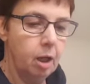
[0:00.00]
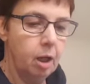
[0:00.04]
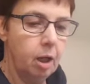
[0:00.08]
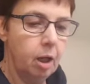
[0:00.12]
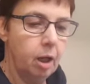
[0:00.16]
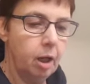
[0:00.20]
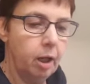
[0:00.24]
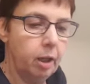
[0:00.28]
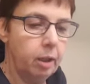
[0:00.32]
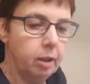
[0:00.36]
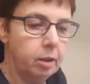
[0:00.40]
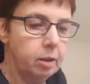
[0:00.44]

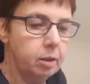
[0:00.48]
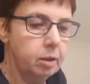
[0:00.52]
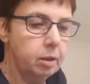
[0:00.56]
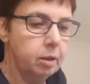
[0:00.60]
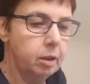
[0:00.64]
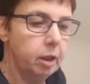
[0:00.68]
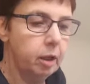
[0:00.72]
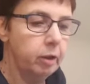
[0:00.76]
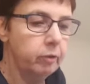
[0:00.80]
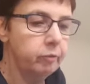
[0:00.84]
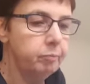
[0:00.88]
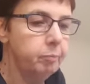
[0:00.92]
and
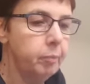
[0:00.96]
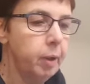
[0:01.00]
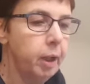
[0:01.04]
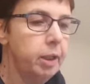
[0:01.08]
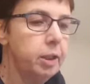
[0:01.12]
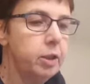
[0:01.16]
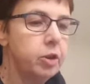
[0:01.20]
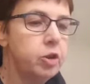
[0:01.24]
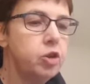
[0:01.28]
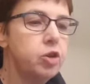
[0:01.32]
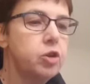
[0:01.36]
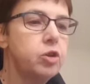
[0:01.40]
I've
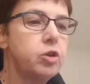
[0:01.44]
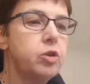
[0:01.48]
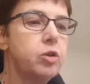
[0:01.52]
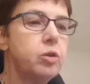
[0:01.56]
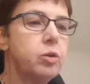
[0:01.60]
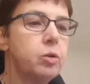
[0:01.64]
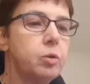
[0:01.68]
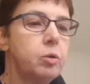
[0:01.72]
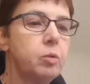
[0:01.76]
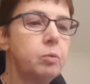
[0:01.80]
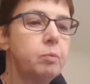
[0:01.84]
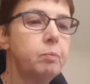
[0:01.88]
managed
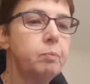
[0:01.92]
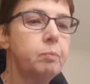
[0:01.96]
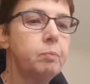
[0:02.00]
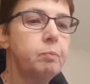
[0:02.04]
to